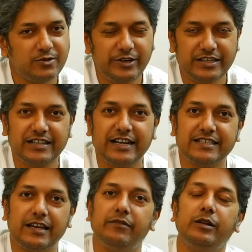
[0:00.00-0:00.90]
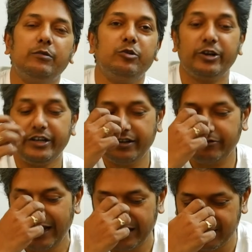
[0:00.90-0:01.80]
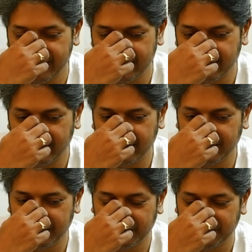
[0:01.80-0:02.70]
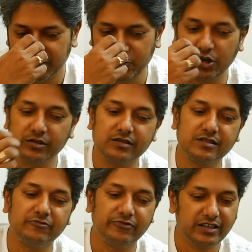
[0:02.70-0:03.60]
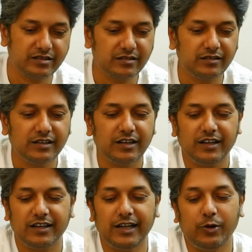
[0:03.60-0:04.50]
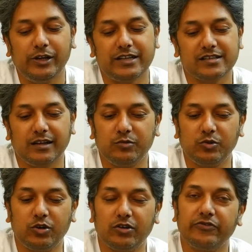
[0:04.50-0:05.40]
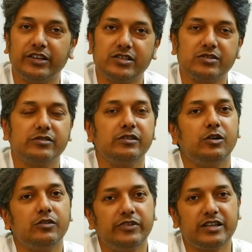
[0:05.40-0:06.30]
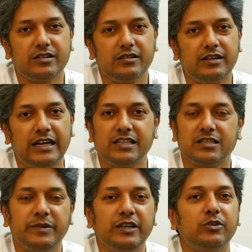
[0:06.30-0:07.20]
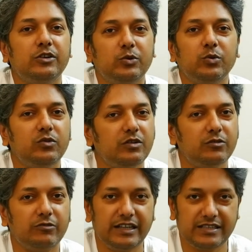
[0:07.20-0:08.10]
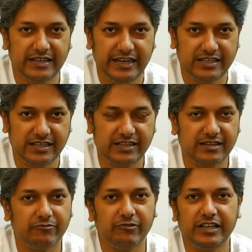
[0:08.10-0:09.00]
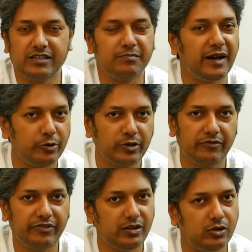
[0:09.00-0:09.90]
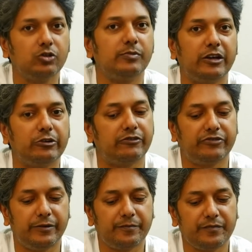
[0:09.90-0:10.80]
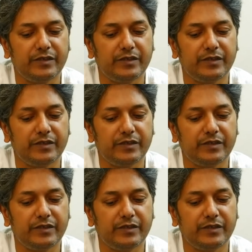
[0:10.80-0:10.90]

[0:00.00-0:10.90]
So yes, guys, I have elaborated various genres in fiction. Now let's come to non-fiction. So in non-fiction, I'll speak on two. One is essays and one is biography and autobiography.